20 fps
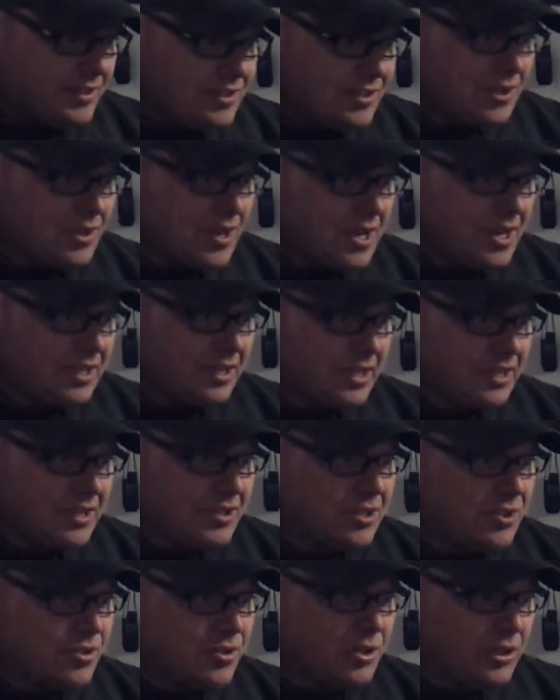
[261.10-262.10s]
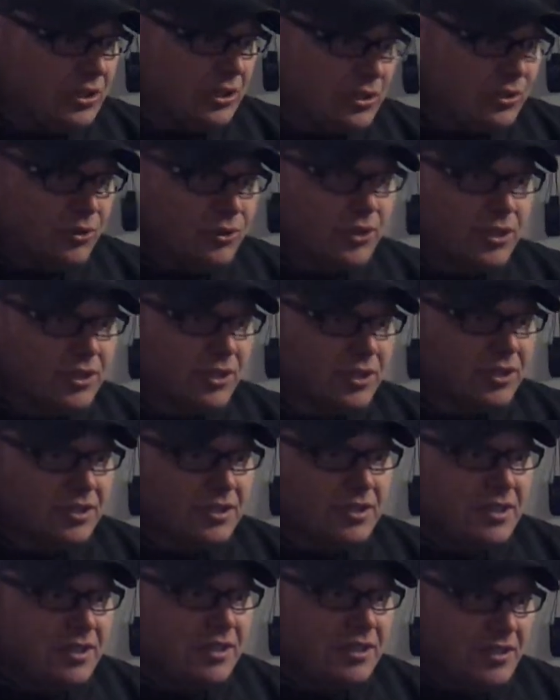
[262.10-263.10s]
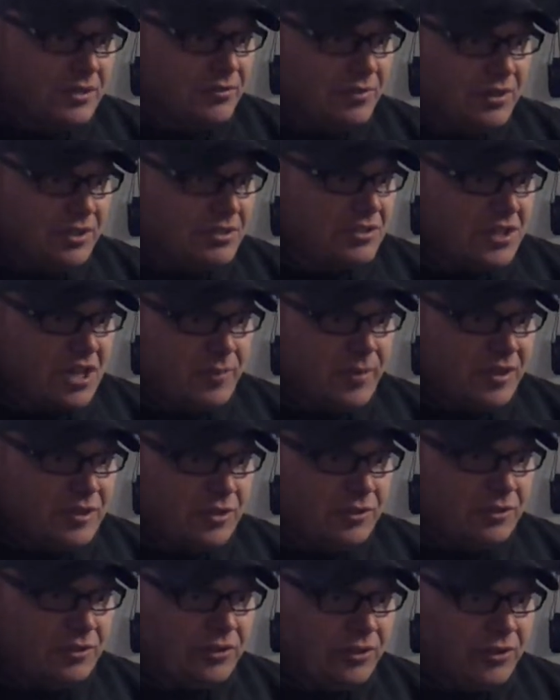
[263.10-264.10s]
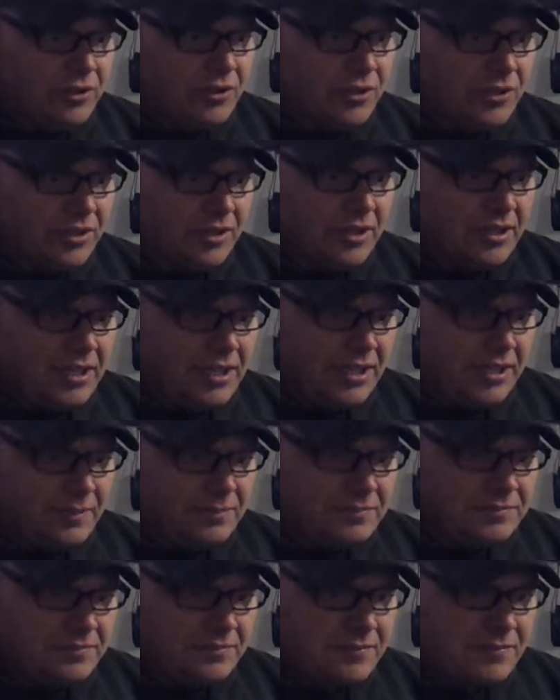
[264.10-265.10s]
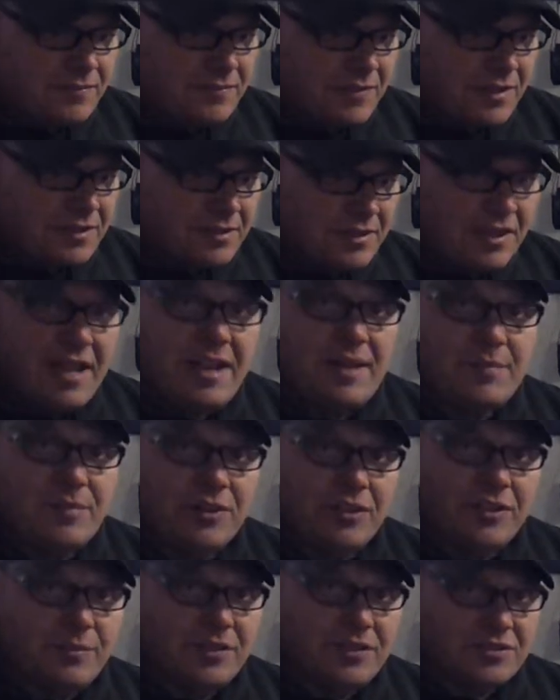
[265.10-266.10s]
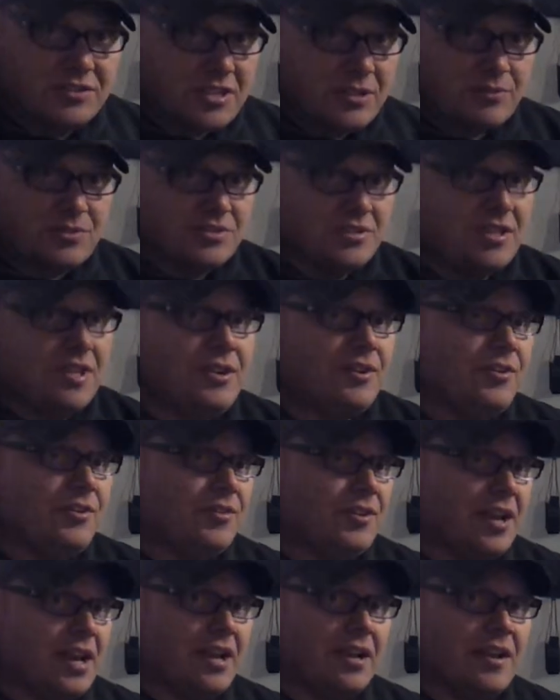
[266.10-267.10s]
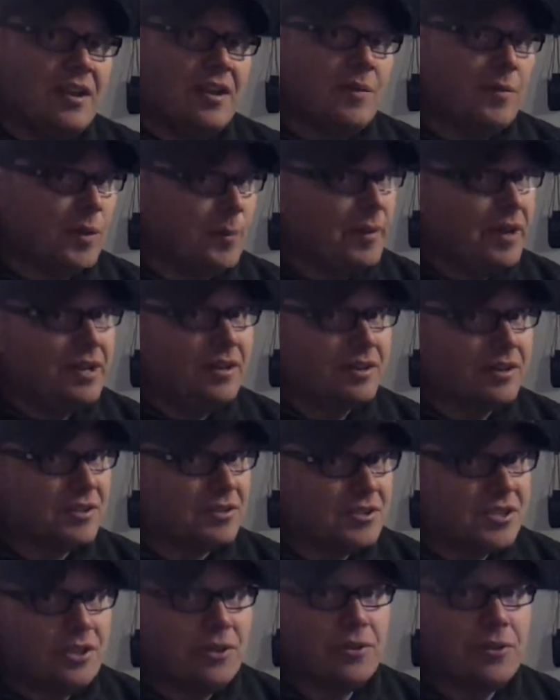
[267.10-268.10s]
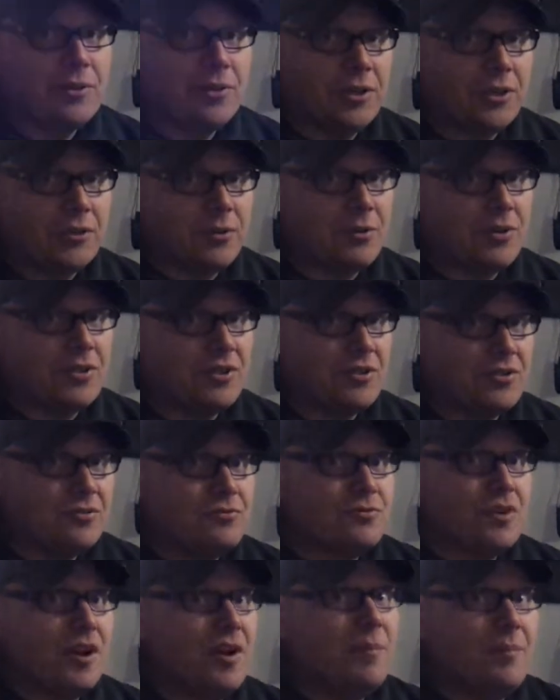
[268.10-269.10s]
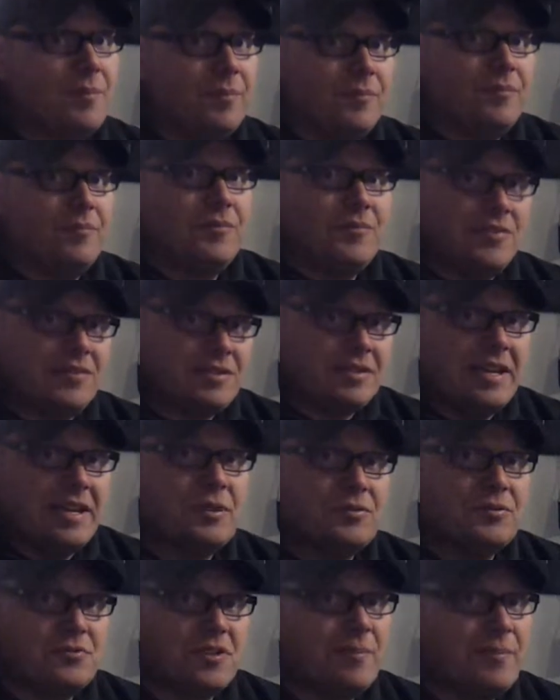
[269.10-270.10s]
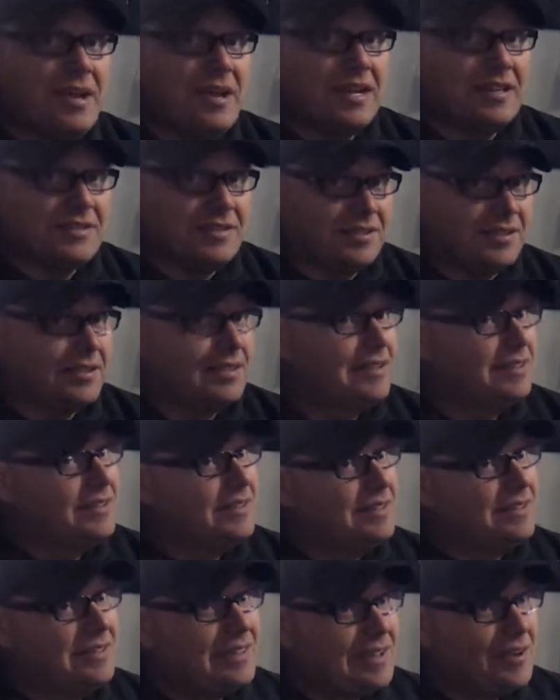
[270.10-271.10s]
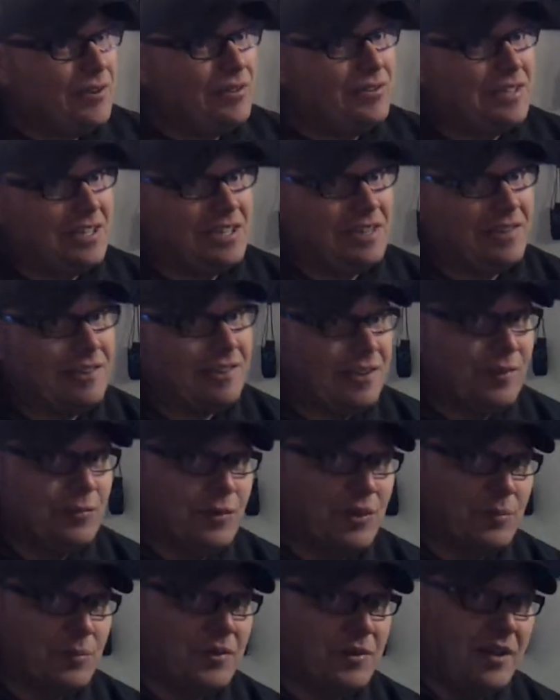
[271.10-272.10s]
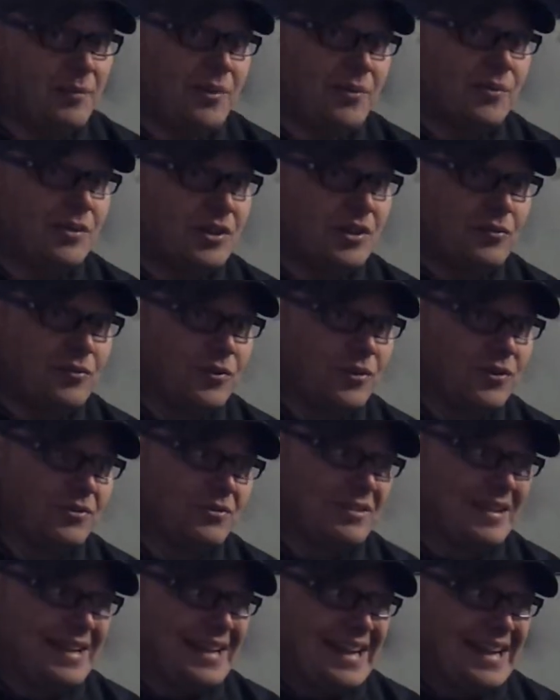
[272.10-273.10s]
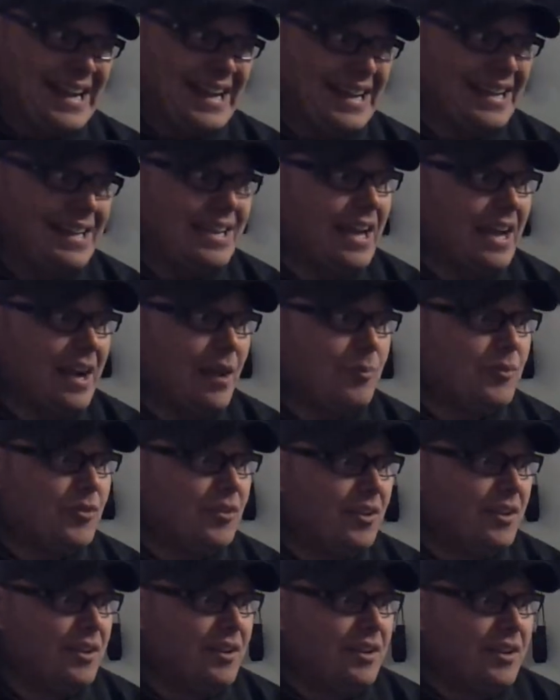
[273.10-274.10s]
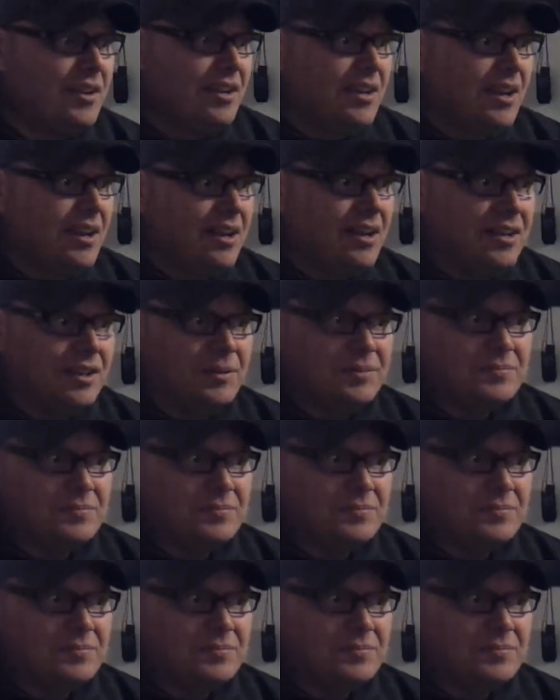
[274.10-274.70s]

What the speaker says: you got the Luger. You want to talk about the old Luger 9mm? They were single stack, but made an artillery Luger with a snail drum magazine. Technically, would have probably been one of your first high caps. But